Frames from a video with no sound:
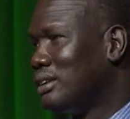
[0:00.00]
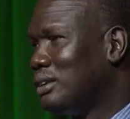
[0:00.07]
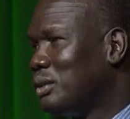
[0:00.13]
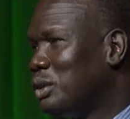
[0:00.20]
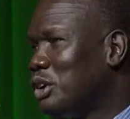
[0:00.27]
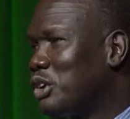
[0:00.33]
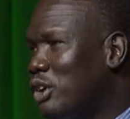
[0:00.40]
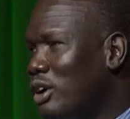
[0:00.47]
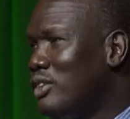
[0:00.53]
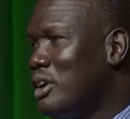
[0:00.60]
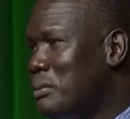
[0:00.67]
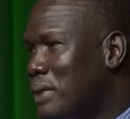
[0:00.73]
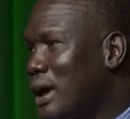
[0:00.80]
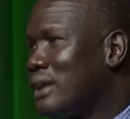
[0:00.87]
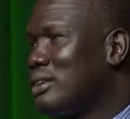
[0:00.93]
We call them
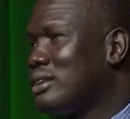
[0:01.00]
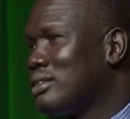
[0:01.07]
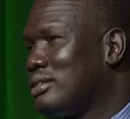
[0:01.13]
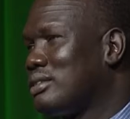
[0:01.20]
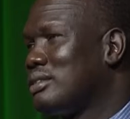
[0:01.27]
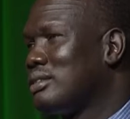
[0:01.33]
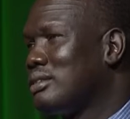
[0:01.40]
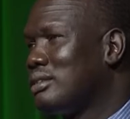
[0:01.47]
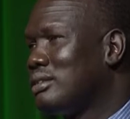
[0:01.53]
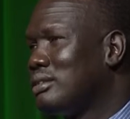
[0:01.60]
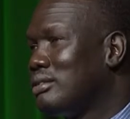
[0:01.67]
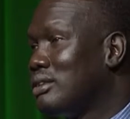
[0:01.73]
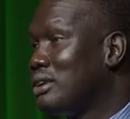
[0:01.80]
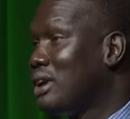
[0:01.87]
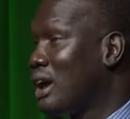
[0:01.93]
brothers,
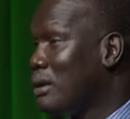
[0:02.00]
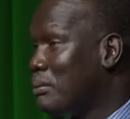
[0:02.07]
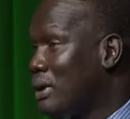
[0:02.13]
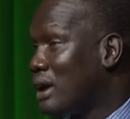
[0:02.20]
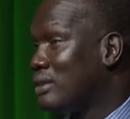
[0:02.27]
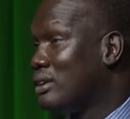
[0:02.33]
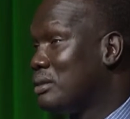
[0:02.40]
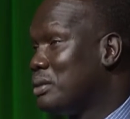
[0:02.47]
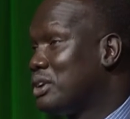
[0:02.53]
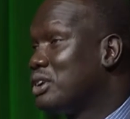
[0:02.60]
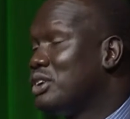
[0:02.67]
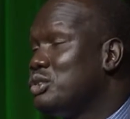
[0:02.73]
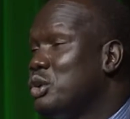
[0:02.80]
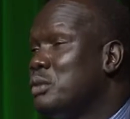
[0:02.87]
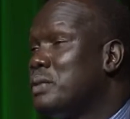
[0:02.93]
the real brother,
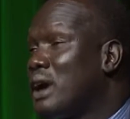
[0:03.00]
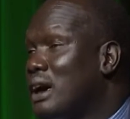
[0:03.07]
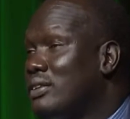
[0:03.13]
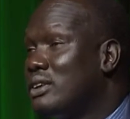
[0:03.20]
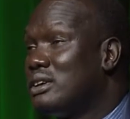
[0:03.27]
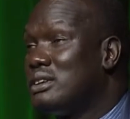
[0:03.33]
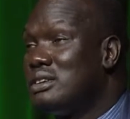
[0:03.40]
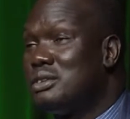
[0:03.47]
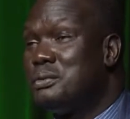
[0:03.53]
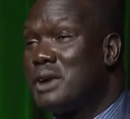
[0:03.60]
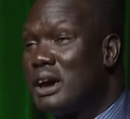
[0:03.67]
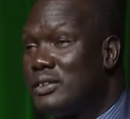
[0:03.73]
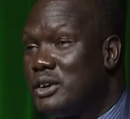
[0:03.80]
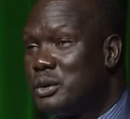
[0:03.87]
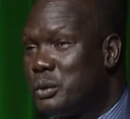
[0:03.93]
because your brother is
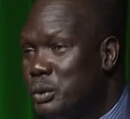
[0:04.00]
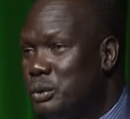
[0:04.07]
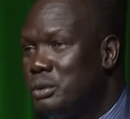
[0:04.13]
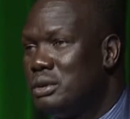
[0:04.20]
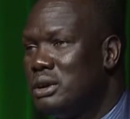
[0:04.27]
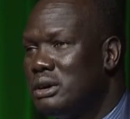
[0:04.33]
brother who